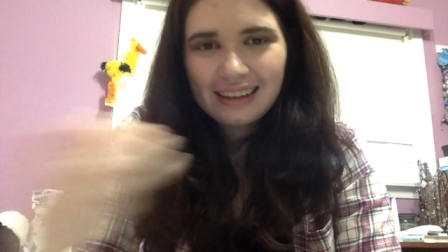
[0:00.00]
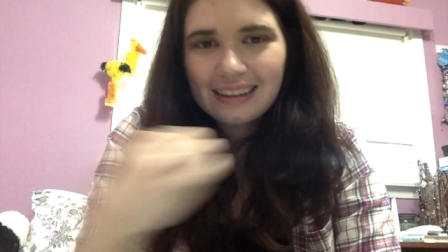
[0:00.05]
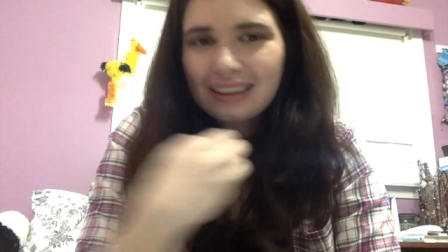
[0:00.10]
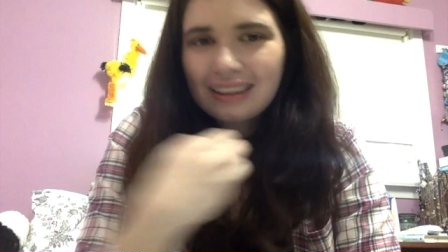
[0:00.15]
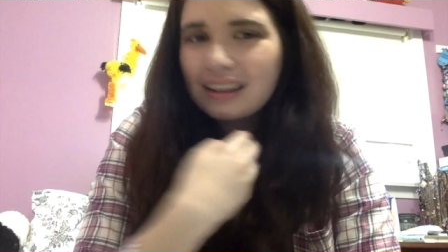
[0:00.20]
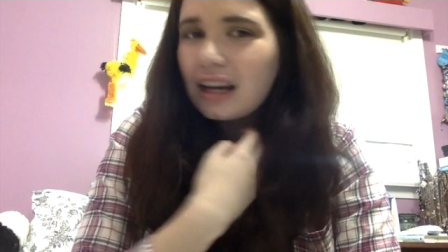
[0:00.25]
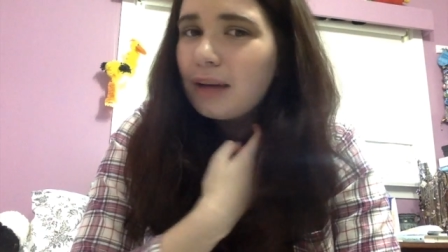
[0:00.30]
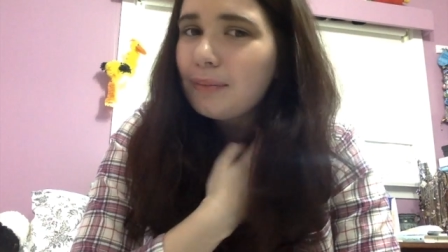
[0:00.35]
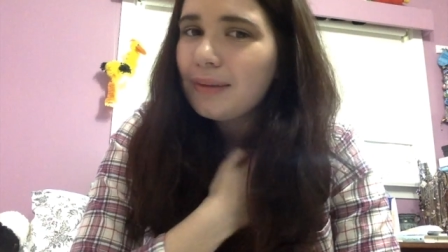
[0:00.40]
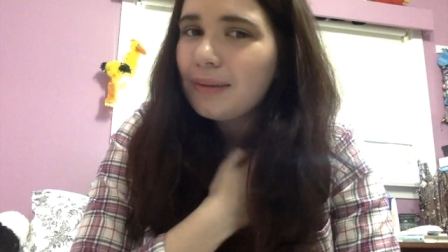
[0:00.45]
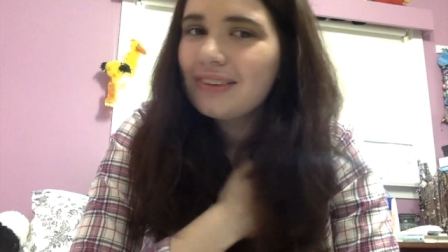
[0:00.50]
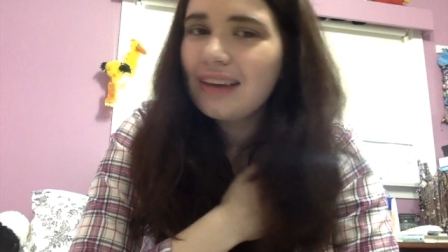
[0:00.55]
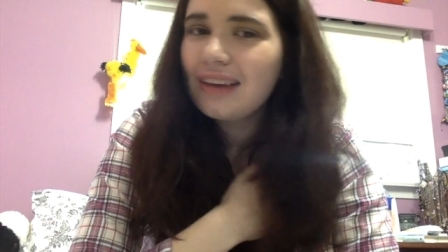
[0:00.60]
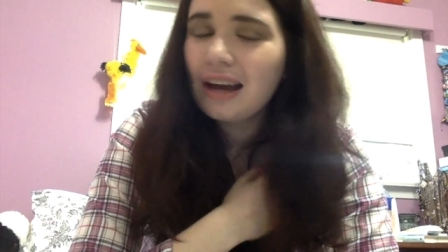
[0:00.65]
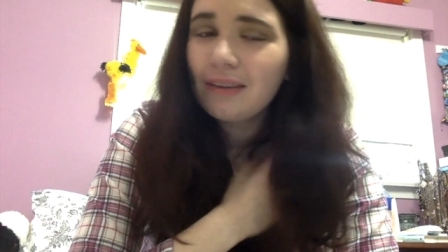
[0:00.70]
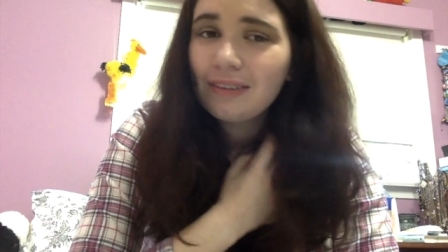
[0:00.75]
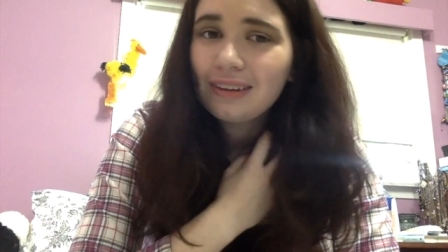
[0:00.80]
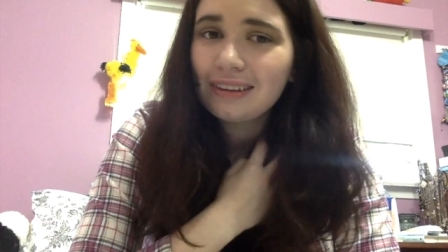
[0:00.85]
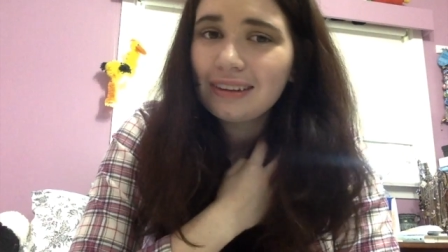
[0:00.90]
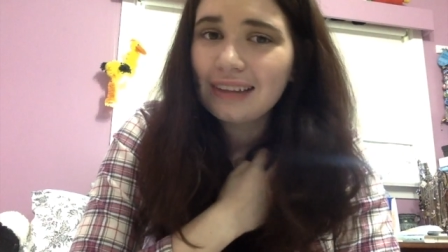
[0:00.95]
Like, I miss
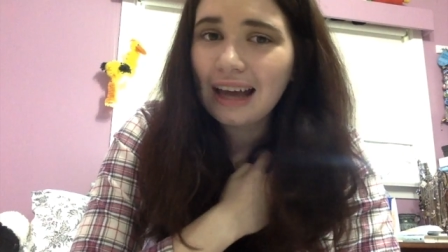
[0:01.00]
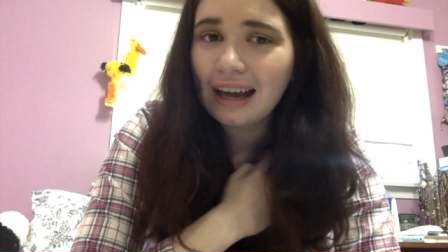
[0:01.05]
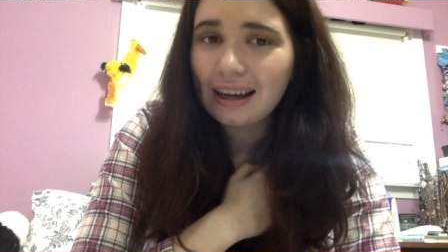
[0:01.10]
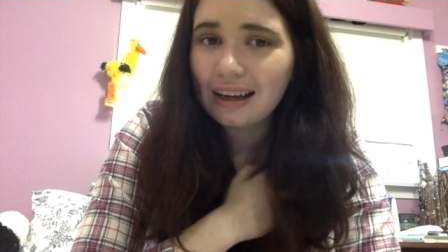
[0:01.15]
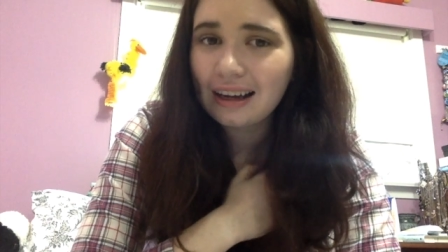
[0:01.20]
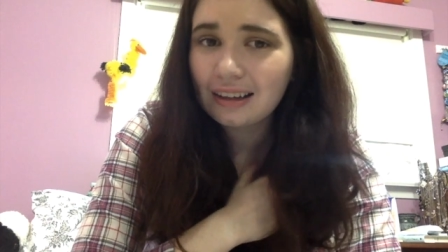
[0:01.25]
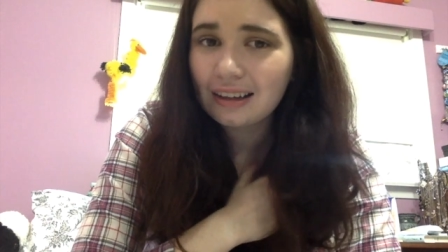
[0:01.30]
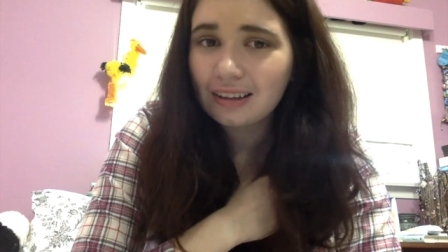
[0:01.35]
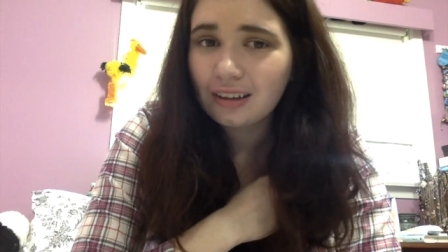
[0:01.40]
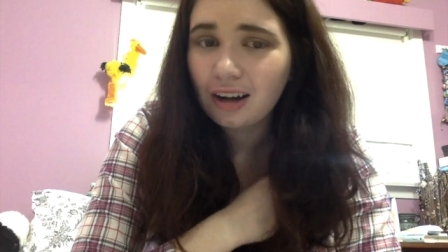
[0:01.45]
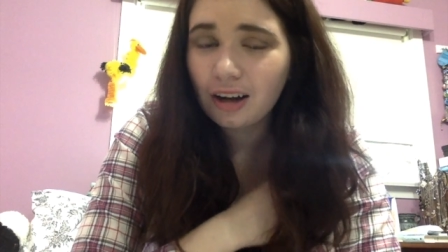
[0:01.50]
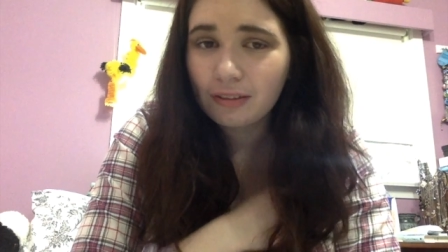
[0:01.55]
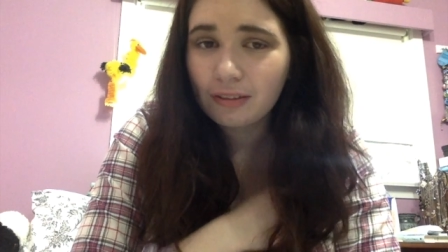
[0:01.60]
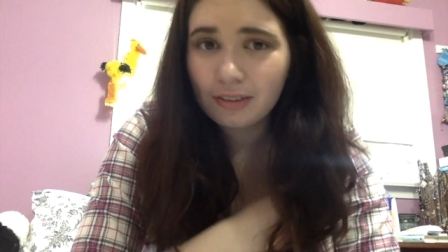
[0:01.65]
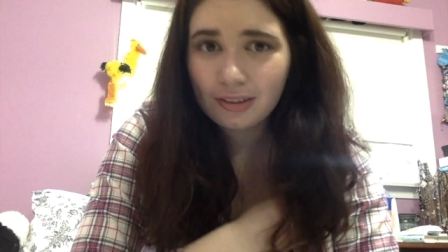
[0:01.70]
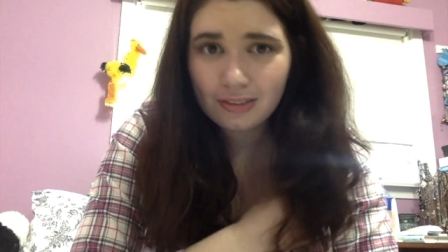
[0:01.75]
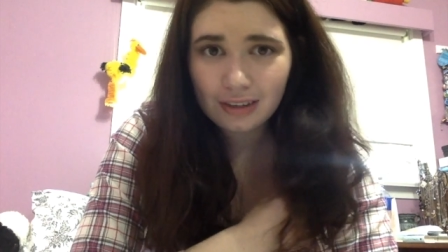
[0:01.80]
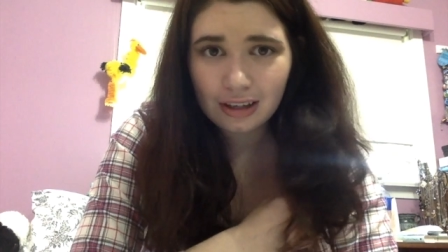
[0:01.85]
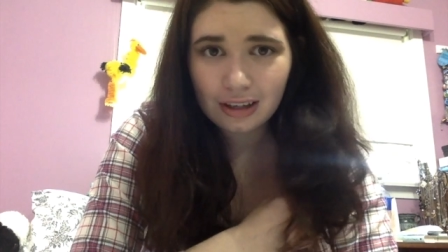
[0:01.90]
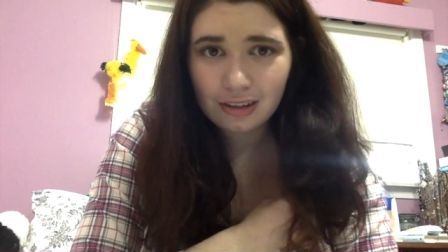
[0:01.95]
having that kind of
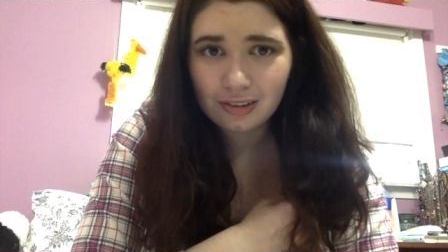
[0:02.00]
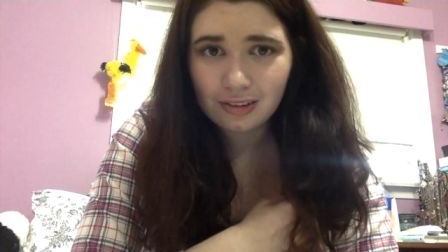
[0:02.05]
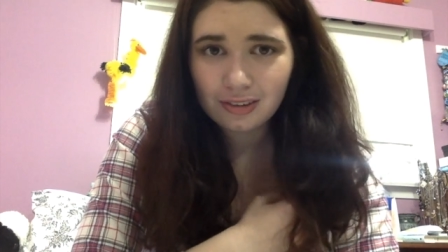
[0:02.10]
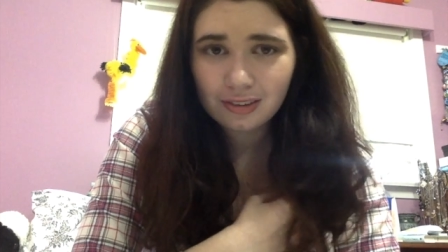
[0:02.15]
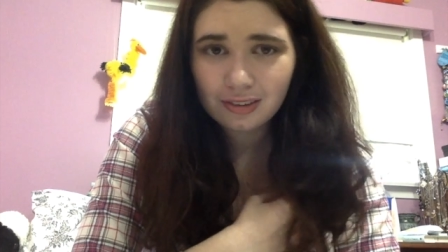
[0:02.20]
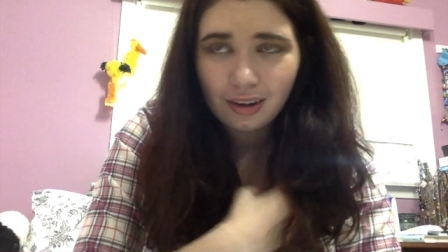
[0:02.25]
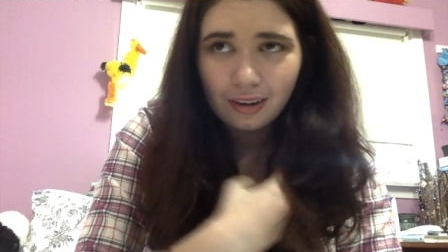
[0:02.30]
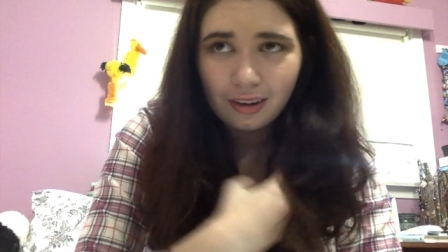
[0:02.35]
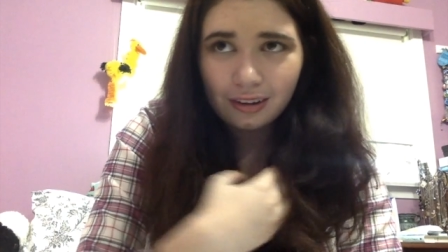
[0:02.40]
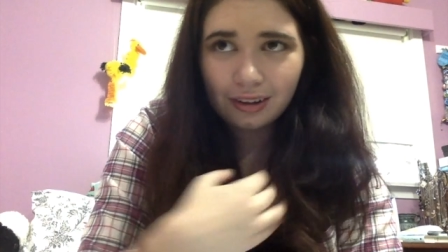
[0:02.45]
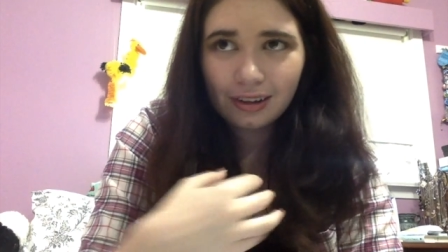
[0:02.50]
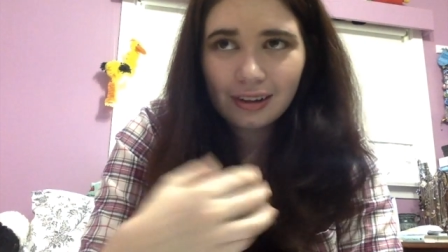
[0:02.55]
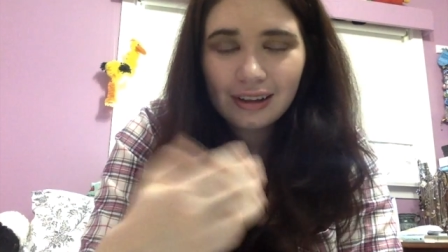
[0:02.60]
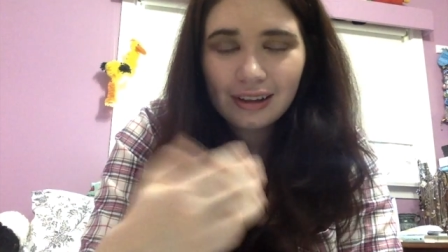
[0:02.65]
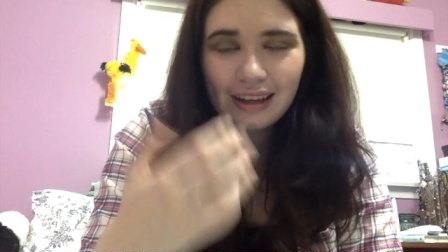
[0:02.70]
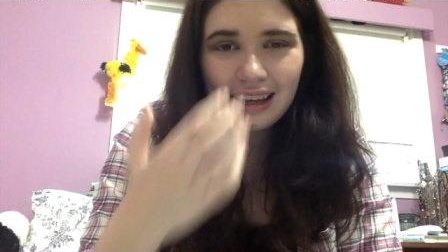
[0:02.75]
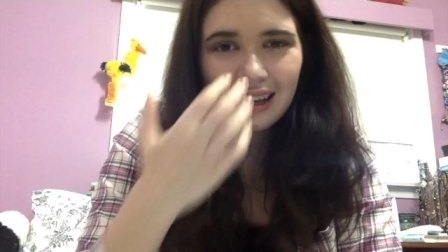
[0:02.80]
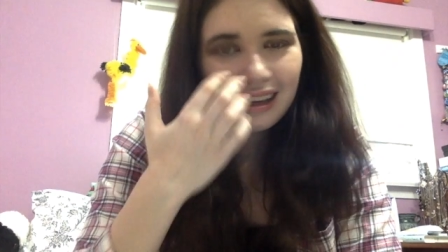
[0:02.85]
conversation starter.